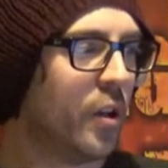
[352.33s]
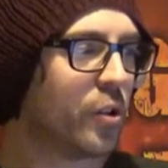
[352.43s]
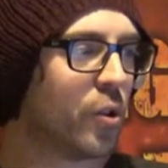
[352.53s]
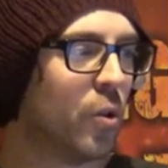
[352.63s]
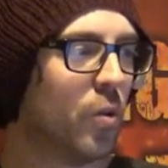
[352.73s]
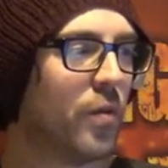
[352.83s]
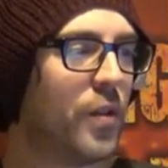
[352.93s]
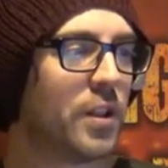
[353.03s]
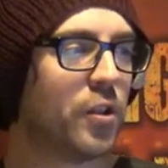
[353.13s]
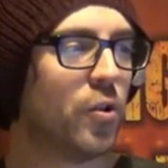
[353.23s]
So,
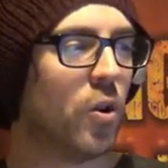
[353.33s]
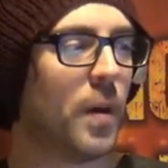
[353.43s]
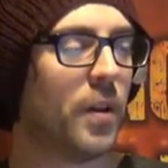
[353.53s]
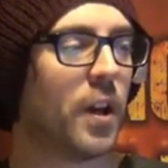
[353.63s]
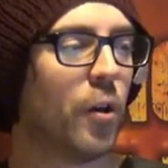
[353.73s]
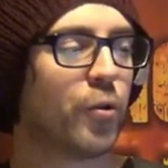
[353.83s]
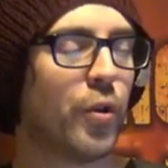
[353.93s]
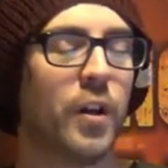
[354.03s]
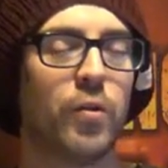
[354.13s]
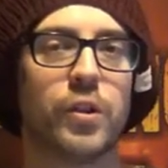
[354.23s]
thing to know about the Chaos
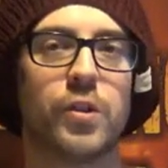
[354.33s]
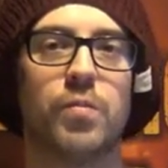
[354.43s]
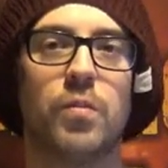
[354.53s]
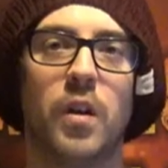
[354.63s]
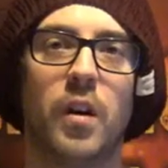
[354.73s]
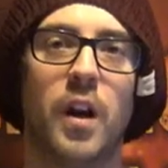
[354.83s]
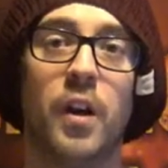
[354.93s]
Rhinos uh,